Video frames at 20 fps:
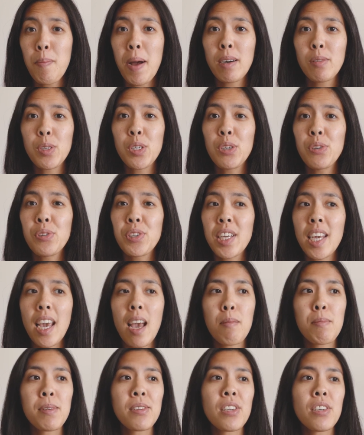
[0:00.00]
about choosing
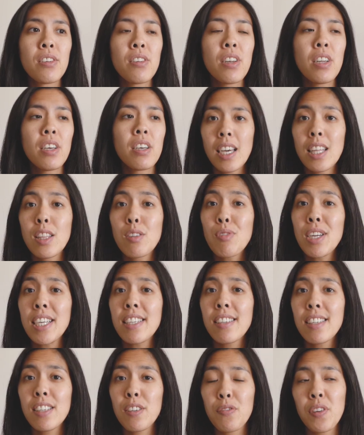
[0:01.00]
Amazon, and the
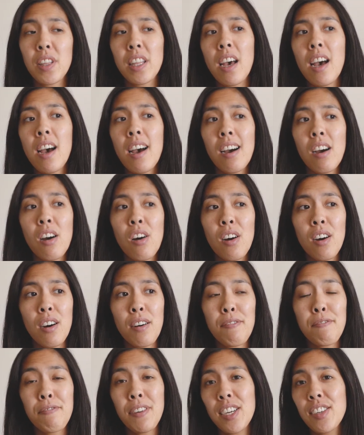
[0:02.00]
reasons for that
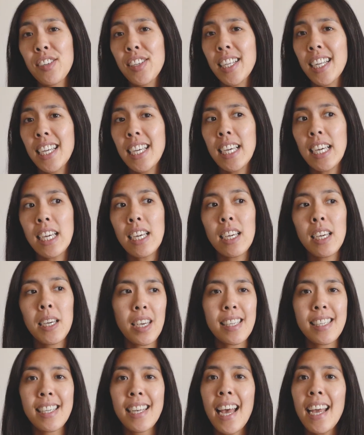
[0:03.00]
are firstly,
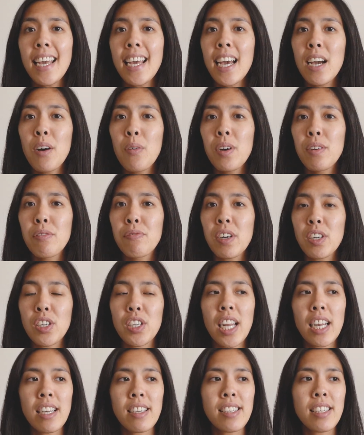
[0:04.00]
its layout and
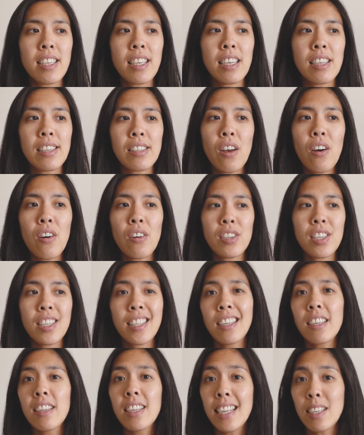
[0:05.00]
functionalities are
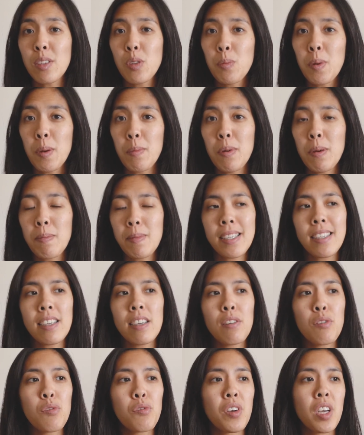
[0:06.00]
still a little bit
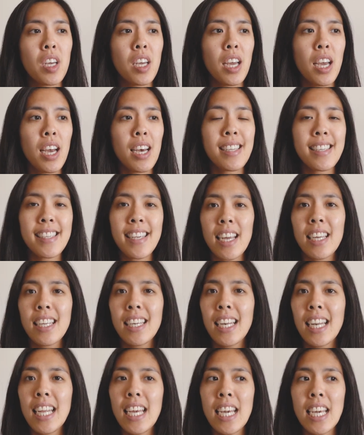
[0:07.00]
primitive, and
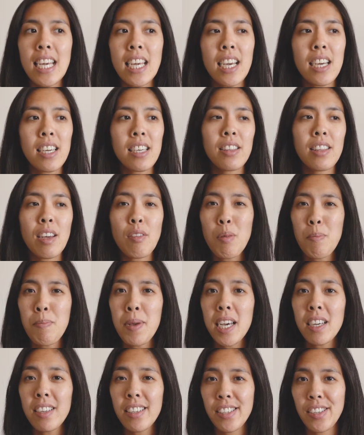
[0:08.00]
secondly, they're a
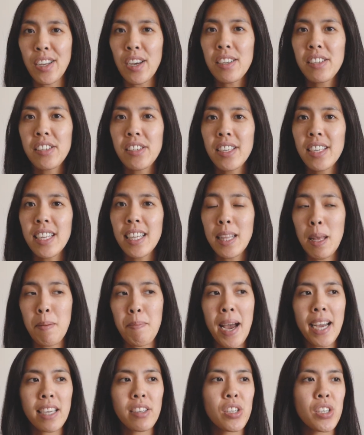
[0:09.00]
bit uncertain in their
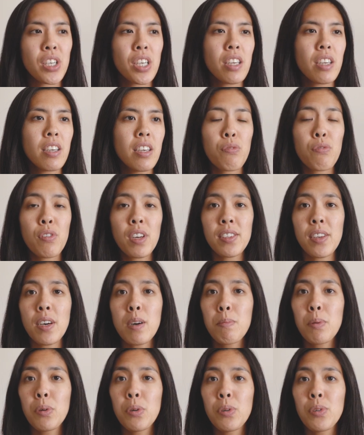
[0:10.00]
packaging. For
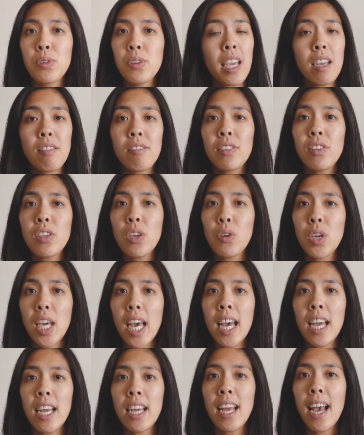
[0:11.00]
example, here in the
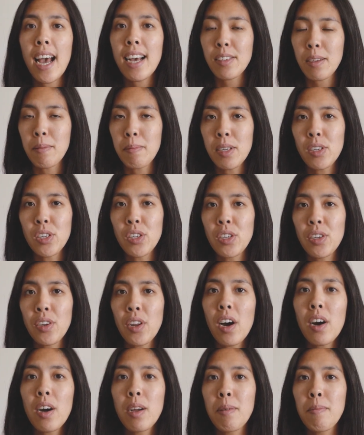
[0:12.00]
UK, as I
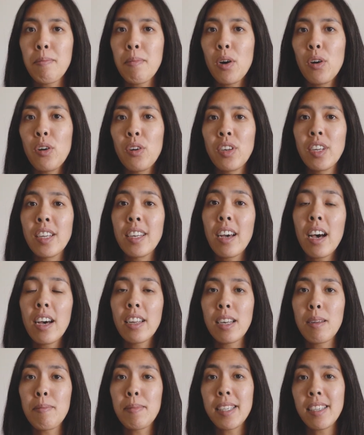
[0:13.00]
mentioned, I'm on an
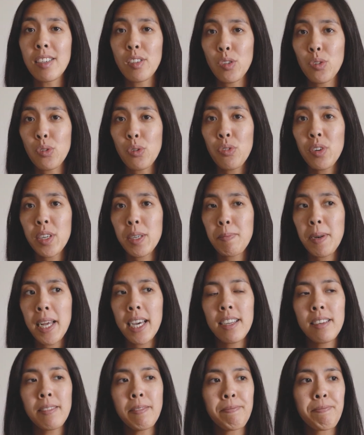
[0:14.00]
unlimited storage
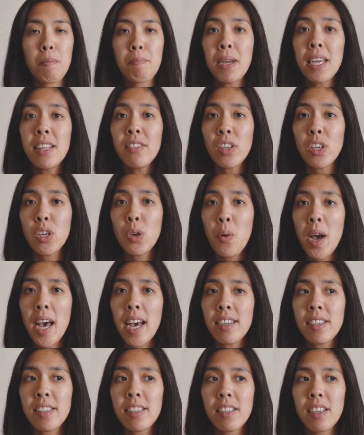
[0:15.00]
plan, but in the
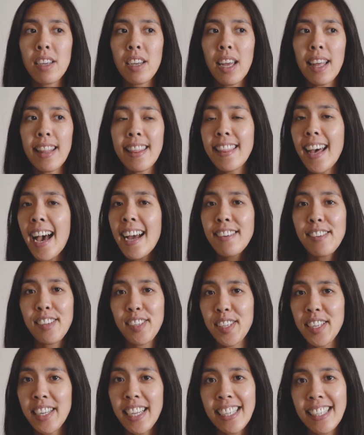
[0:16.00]
US, that
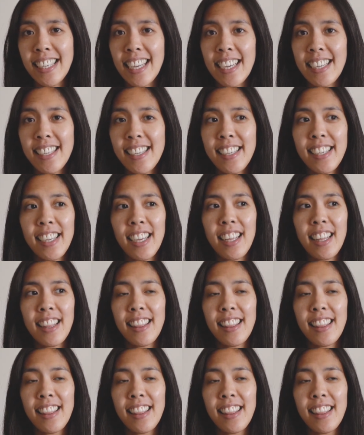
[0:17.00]
doesn't exist.